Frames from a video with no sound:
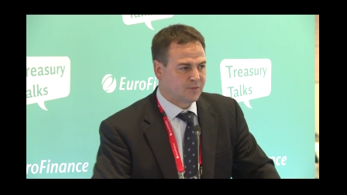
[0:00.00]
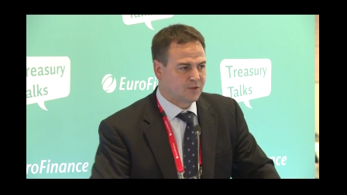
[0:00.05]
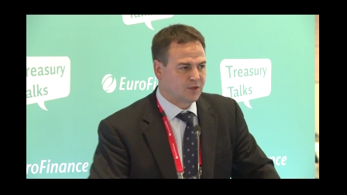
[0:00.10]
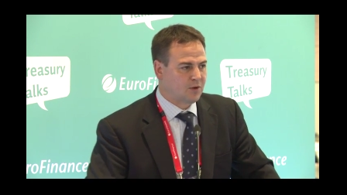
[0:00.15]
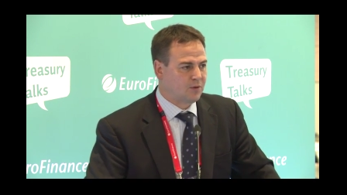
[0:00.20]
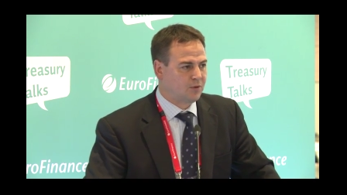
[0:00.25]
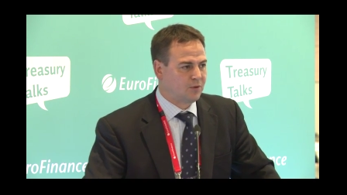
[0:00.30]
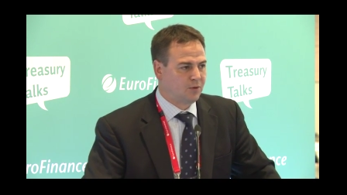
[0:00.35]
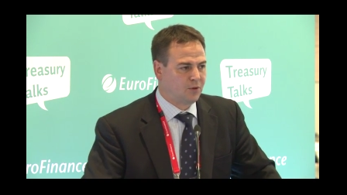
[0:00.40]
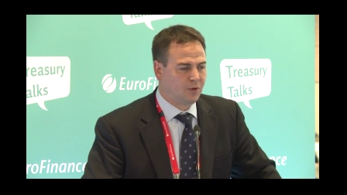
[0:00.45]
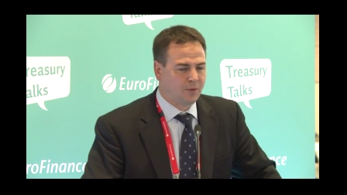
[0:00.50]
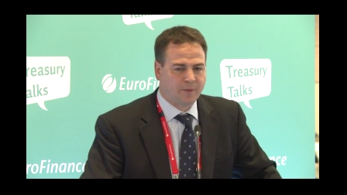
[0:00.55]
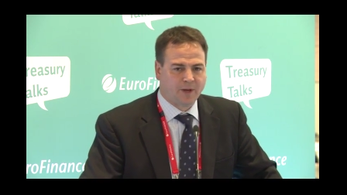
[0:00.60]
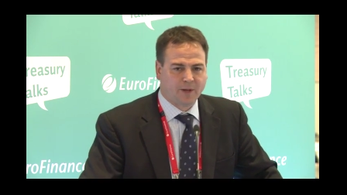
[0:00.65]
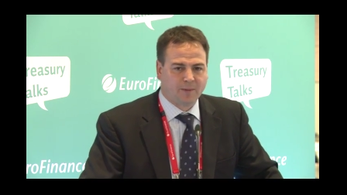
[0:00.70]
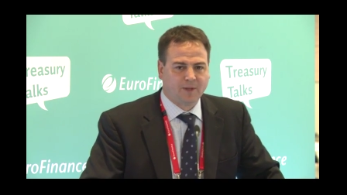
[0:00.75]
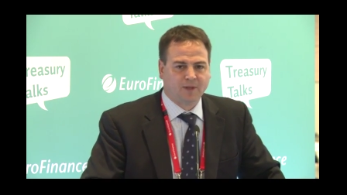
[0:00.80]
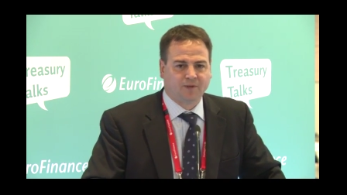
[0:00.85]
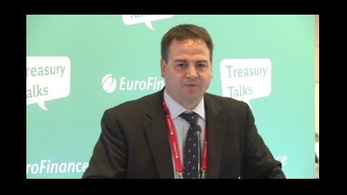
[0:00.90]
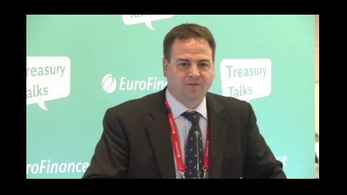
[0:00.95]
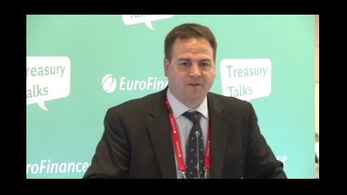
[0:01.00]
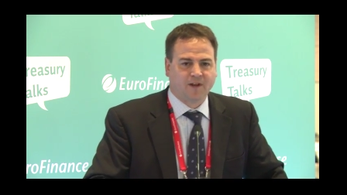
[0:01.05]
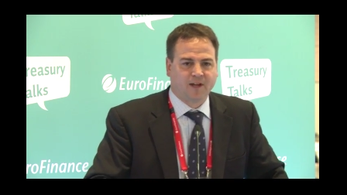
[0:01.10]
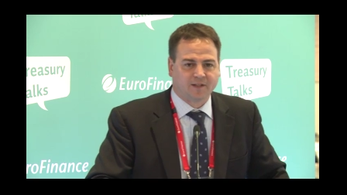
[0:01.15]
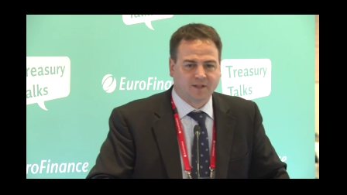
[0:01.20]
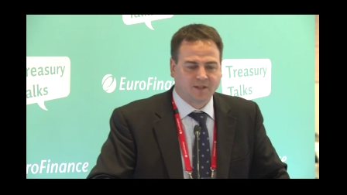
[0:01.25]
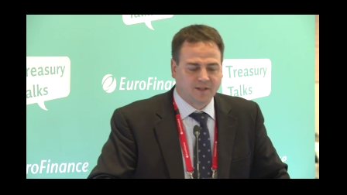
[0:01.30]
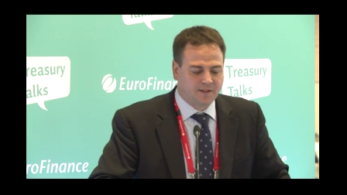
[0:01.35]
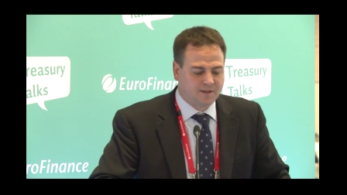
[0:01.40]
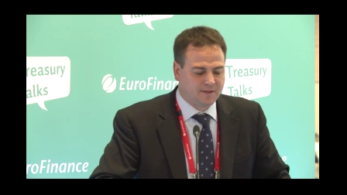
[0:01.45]
So who may be
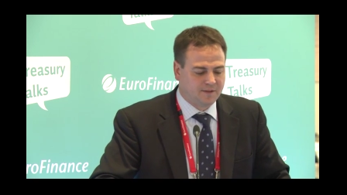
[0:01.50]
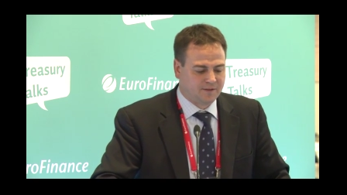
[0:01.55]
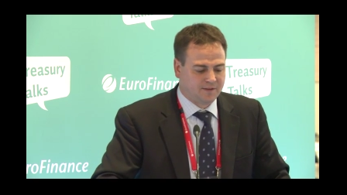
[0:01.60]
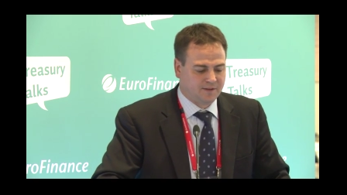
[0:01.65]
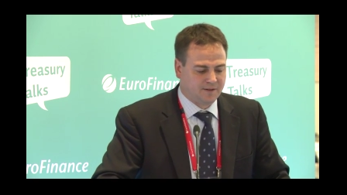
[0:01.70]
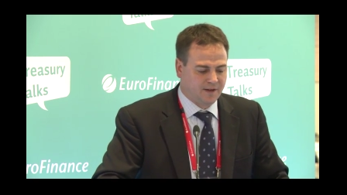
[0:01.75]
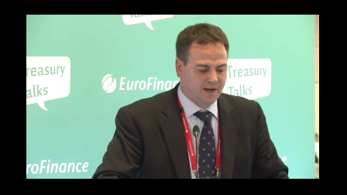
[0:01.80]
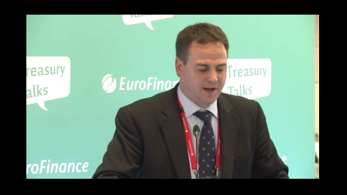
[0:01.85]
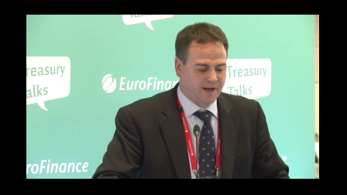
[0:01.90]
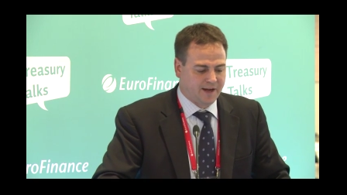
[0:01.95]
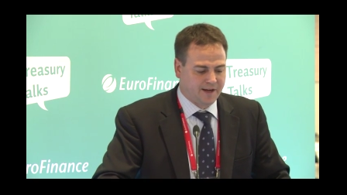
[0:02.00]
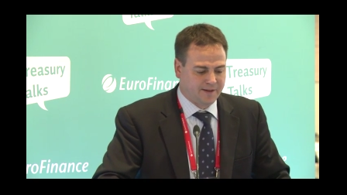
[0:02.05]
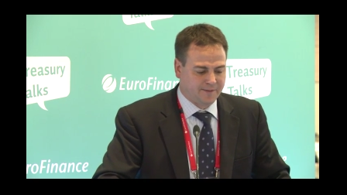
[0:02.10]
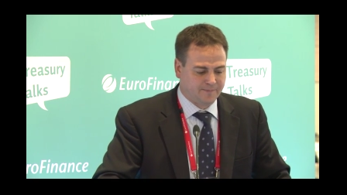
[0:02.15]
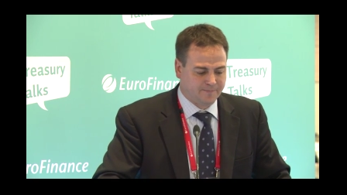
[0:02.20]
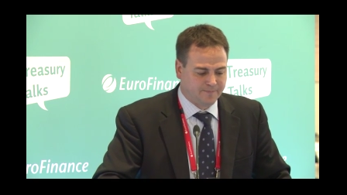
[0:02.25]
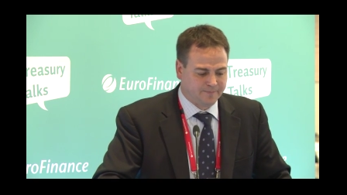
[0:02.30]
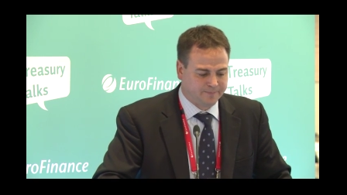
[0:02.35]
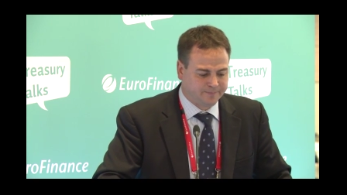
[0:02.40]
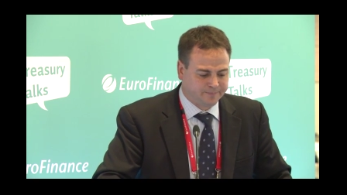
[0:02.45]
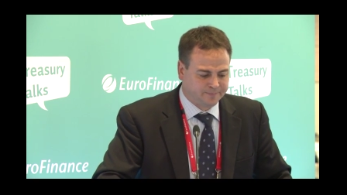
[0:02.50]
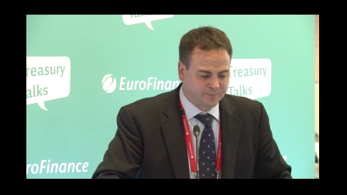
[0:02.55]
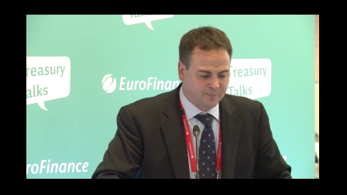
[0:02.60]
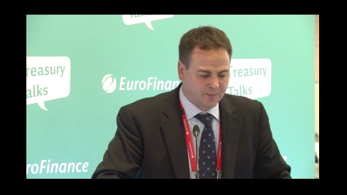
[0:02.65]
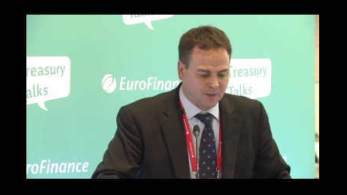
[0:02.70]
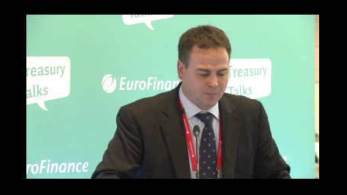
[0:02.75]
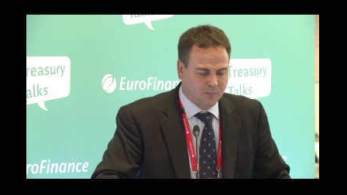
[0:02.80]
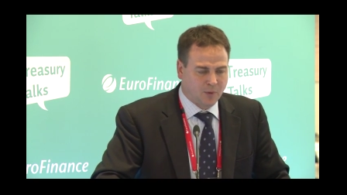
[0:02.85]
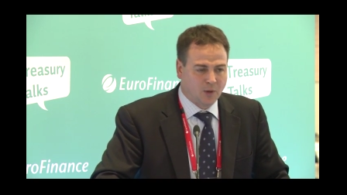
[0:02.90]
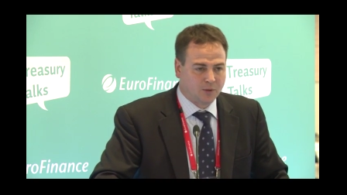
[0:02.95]
affected?
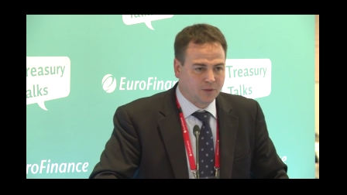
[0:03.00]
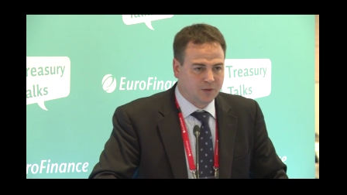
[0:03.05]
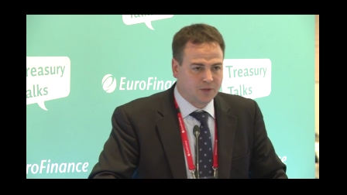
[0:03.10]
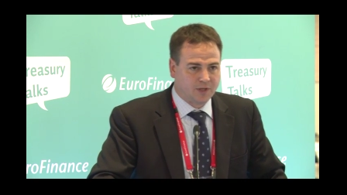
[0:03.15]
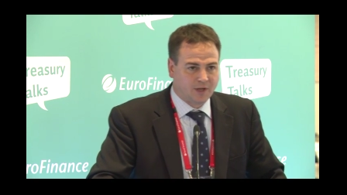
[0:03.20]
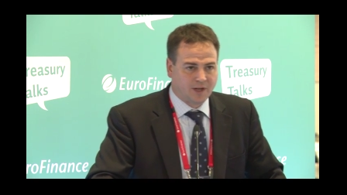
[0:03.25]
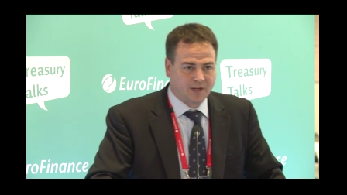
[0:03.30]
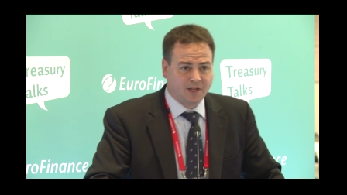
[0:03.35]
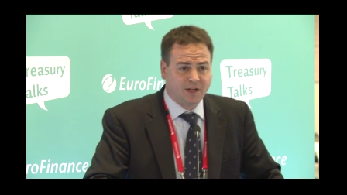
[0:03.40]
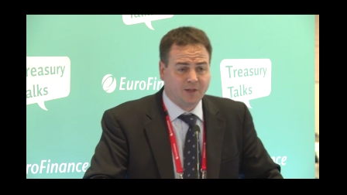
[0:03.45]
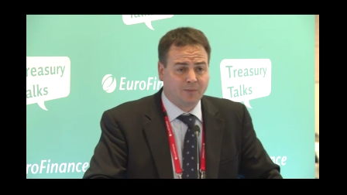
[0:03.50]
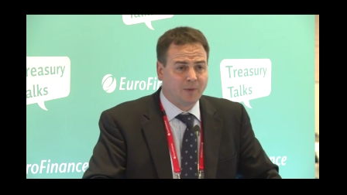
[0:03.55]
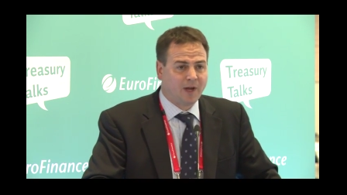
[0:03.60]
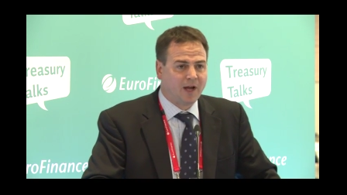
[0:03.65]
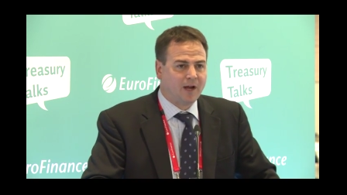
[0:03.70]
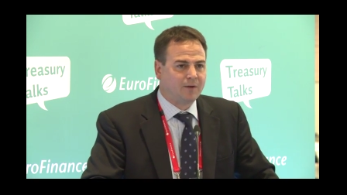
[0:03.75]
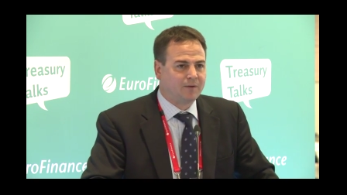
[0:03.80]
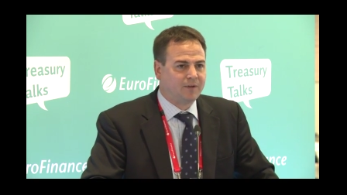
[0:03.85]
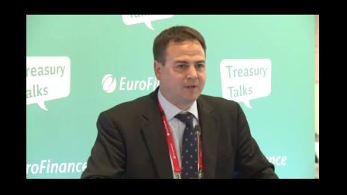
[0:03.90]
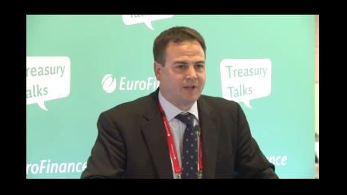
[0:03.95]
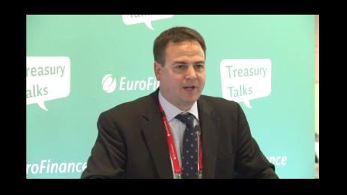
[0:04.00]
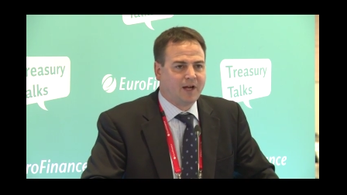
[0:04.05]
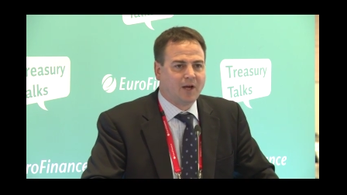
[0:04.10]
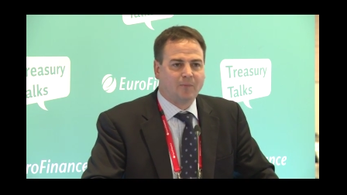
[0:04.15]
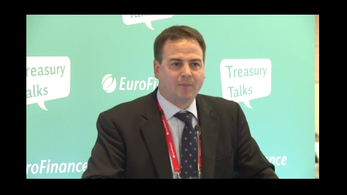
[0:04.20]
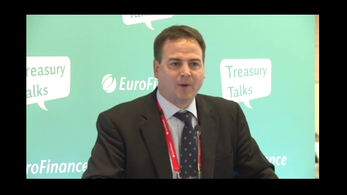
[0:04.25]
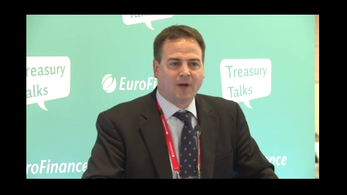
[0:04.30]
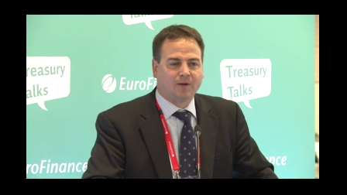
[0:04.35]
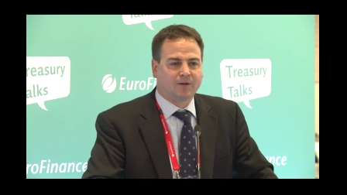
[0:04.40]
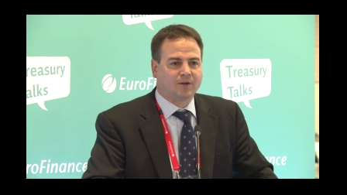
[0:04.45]
Both inbound and
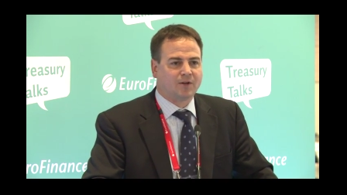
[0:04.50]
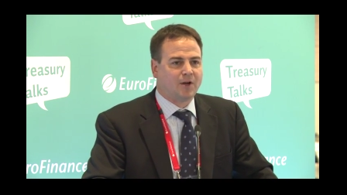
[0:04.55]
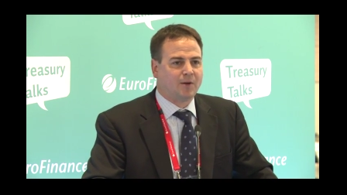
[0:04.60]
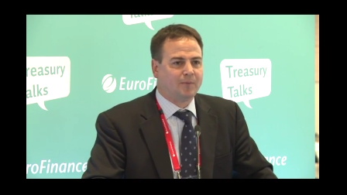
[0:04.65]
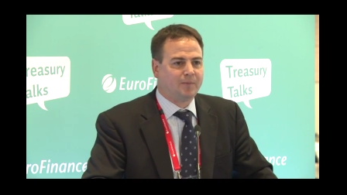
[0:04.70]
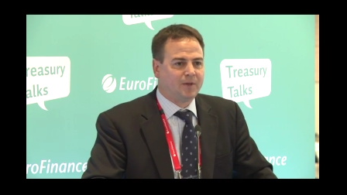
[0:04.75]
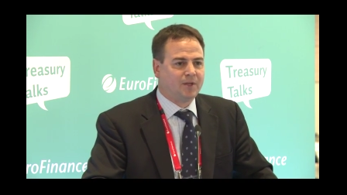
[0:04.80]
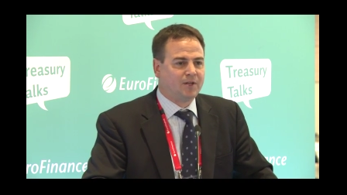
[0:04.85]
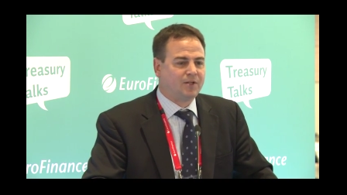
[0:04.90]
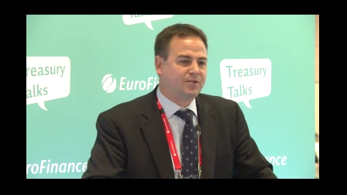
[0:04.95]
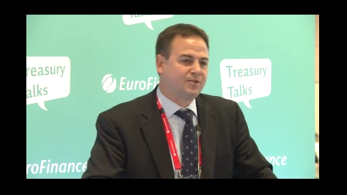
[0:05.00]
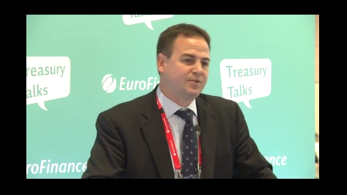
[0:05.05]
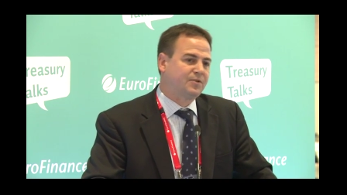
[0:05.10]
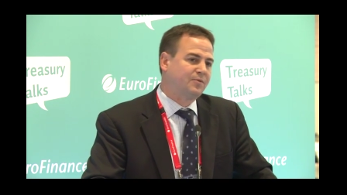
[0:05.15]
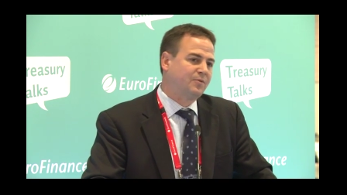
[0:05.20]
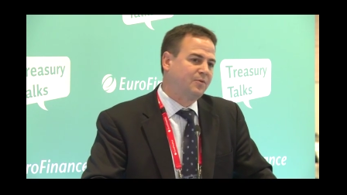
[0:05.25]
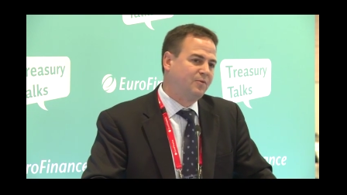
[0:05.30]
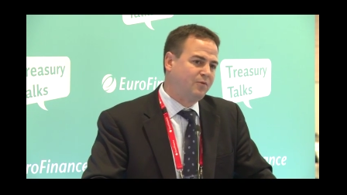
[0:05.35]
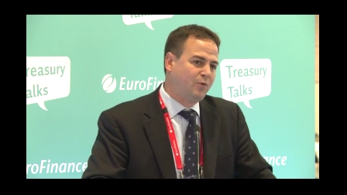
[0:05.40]
outbound companies,